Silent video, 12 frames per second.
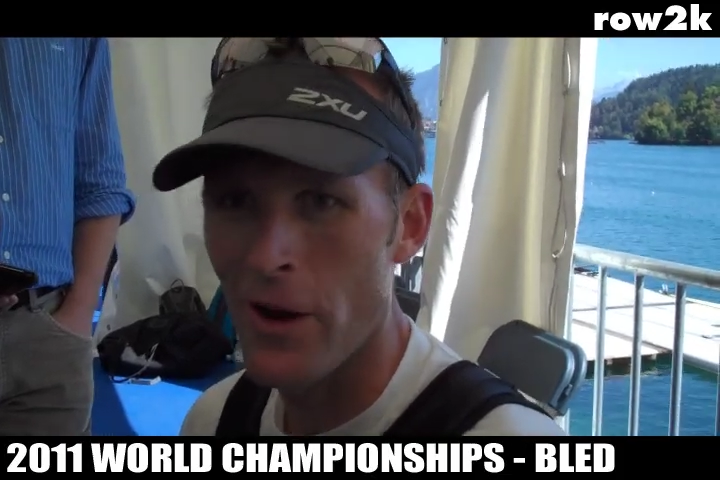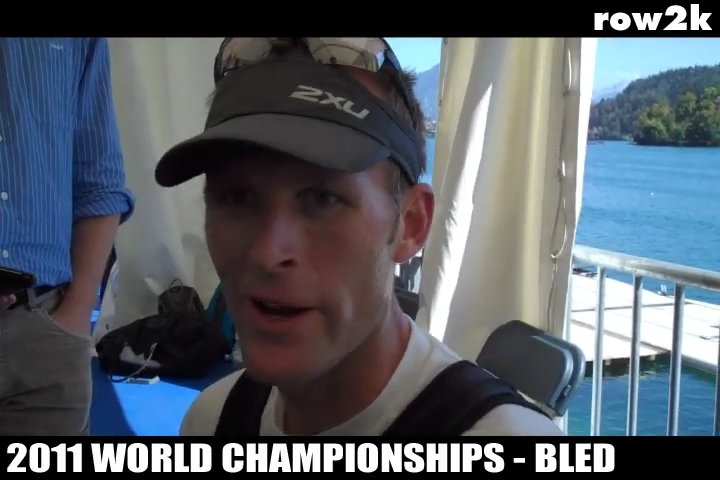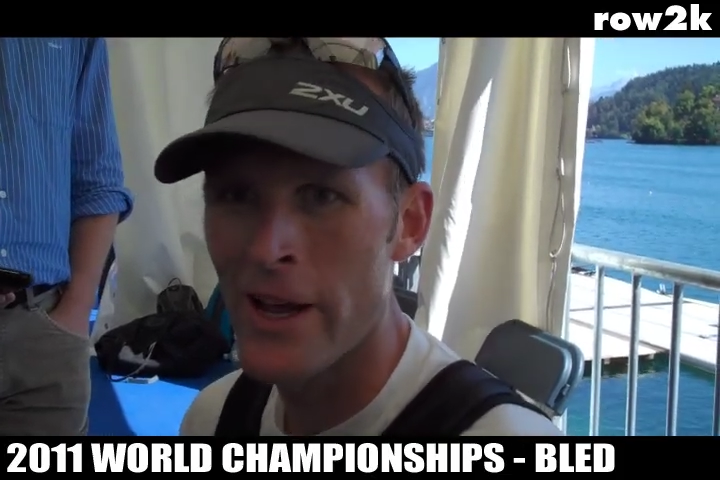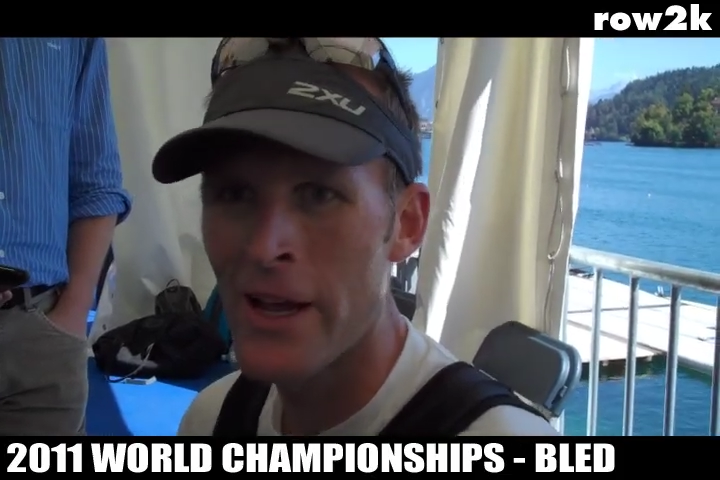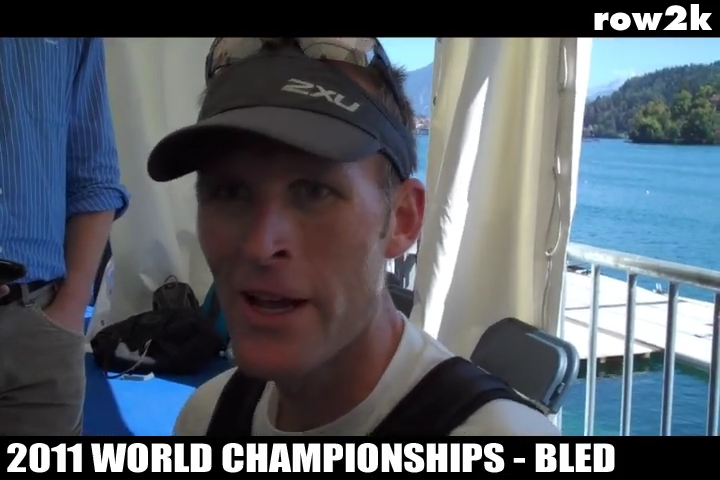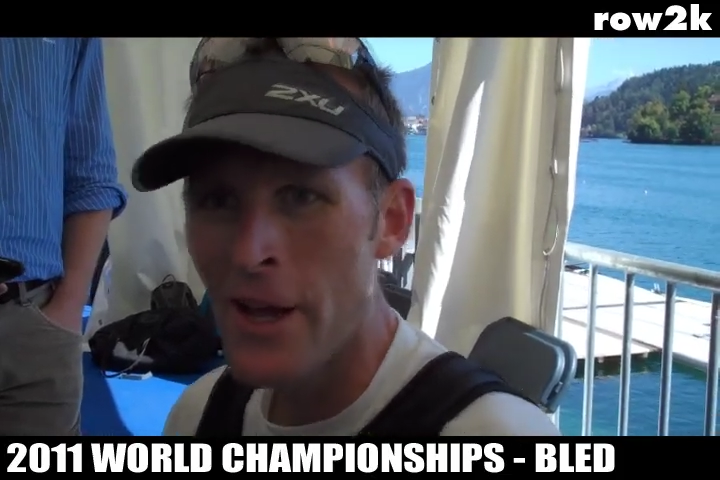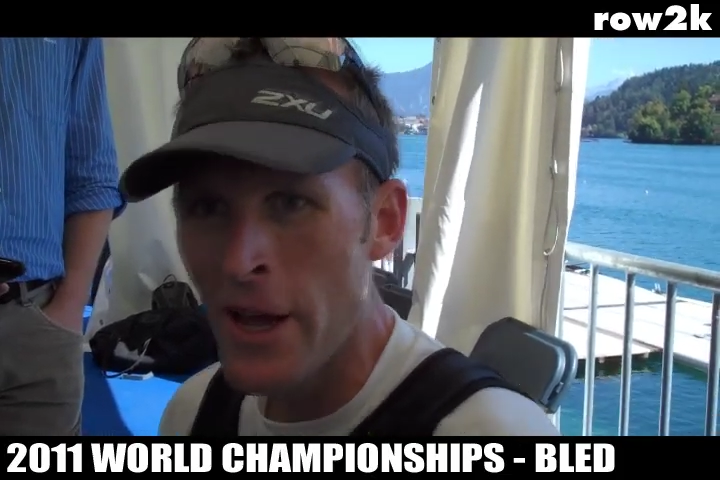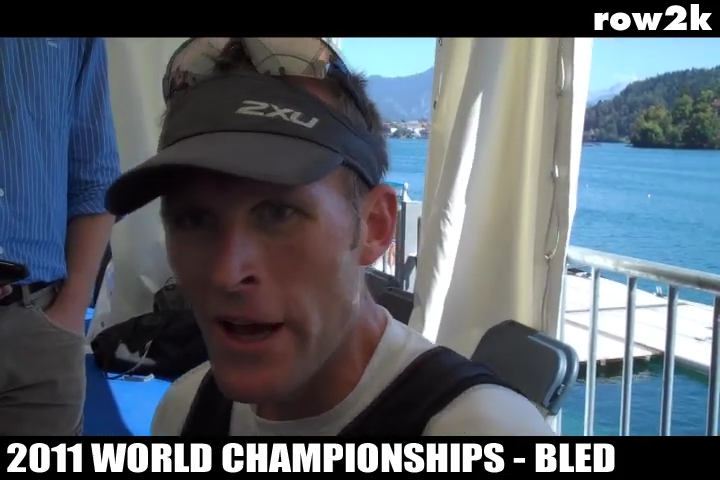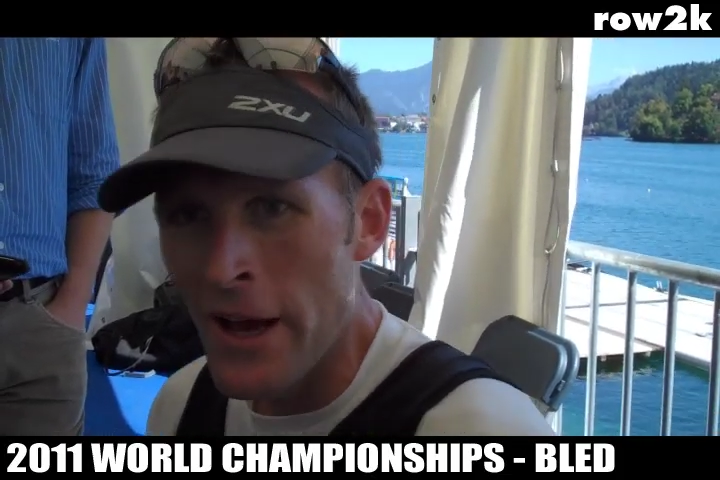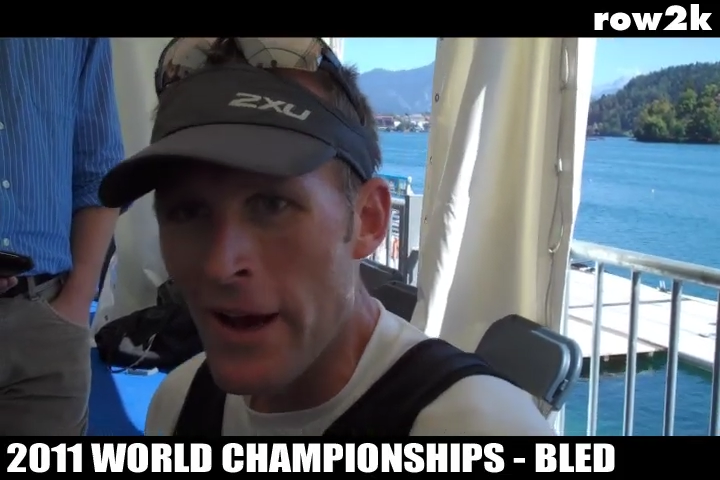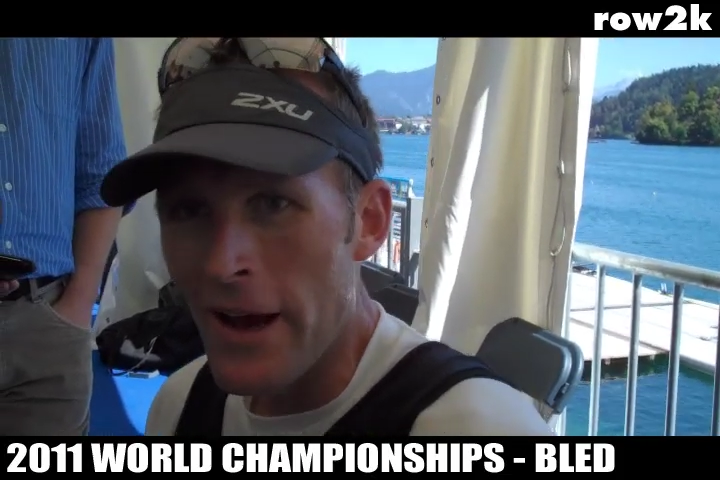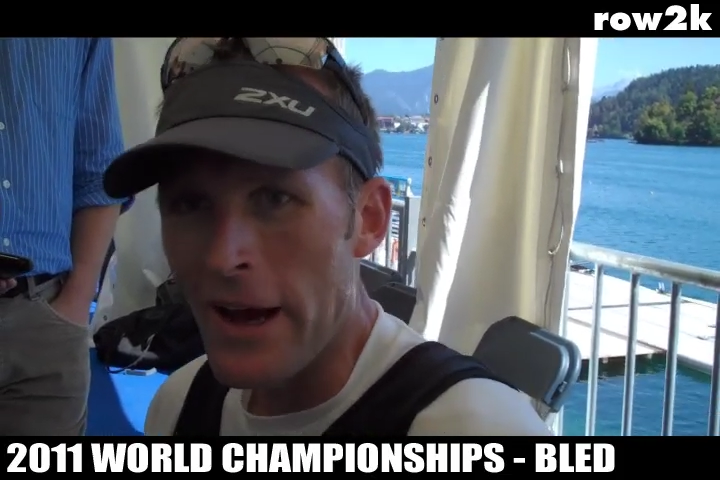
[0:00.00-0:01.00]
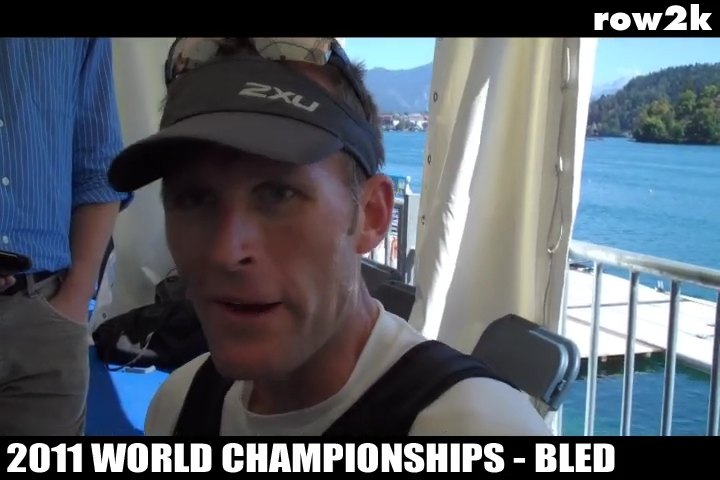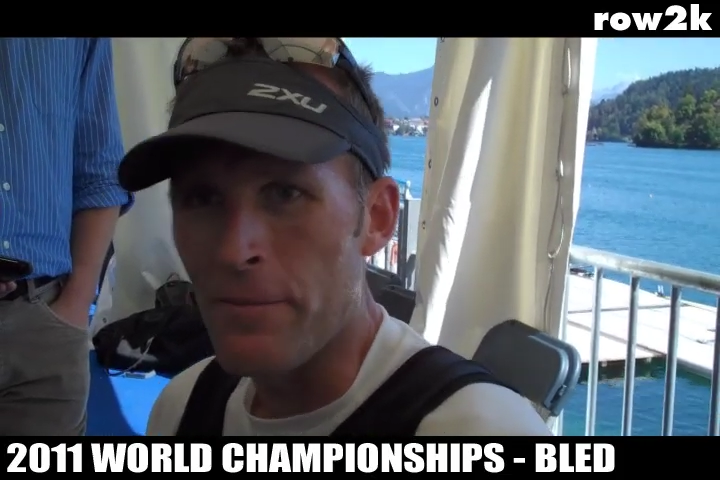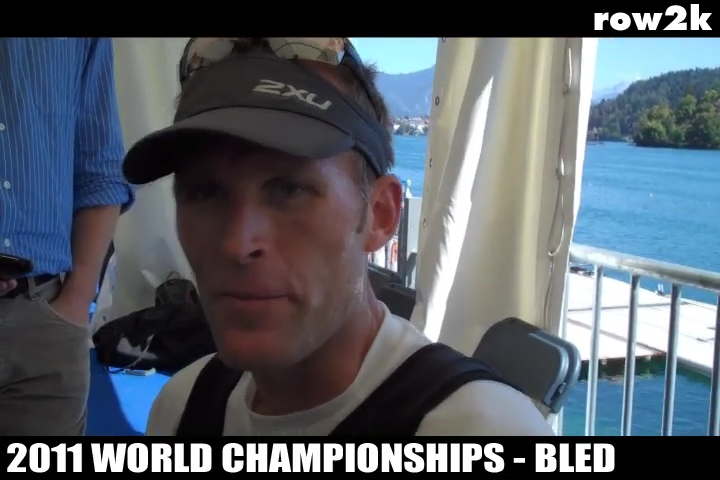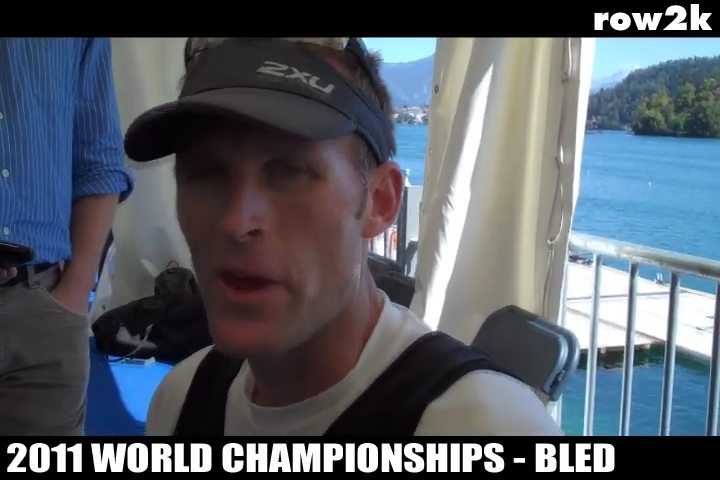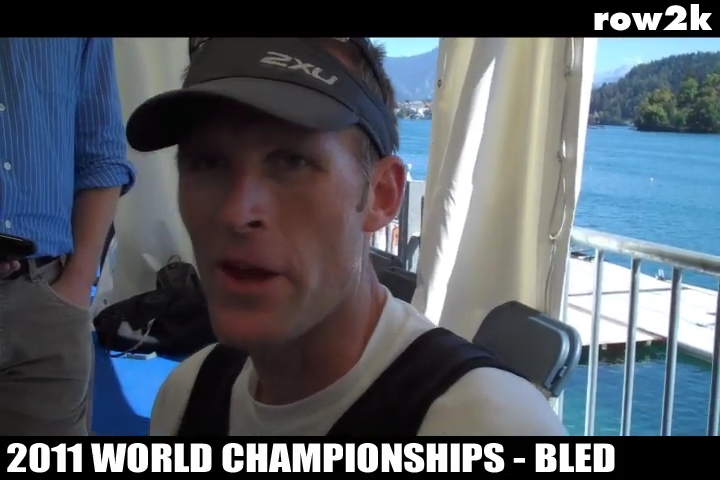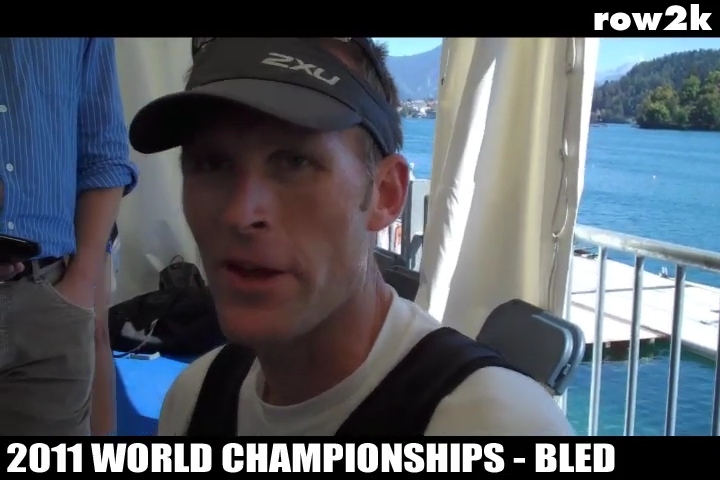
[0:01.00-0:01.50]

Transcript: and um,